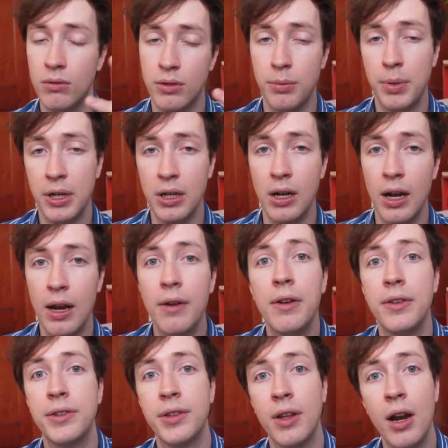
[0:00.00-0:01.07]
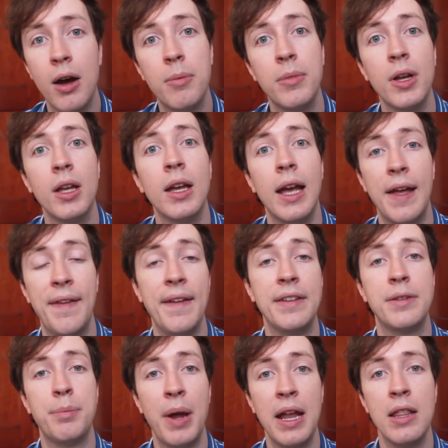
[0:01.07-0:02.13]
depending on how you have it set up, and
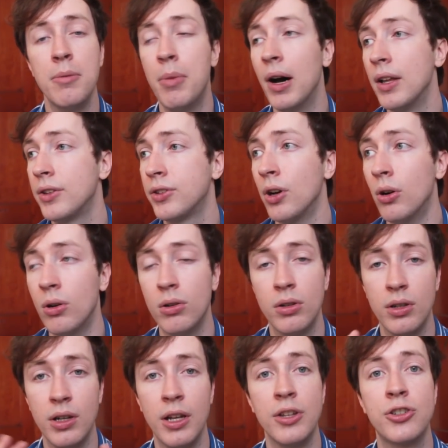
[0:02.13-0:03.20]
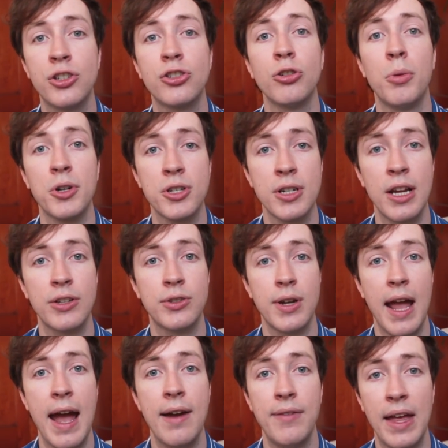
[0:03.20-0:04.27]
it's a pain in the butt. So it's just so much nicer
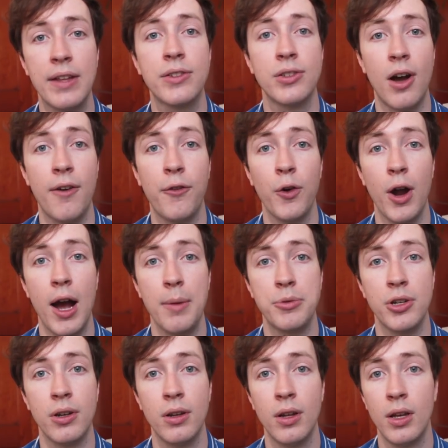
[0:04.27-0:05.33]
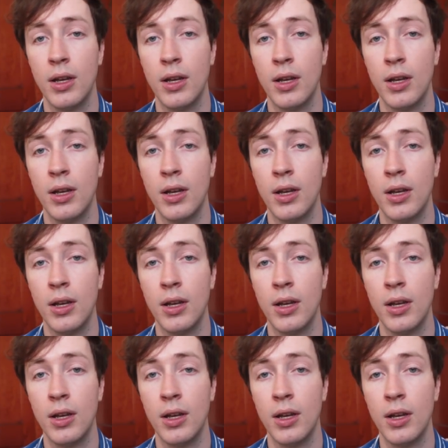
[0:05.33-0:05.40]
to have that software option.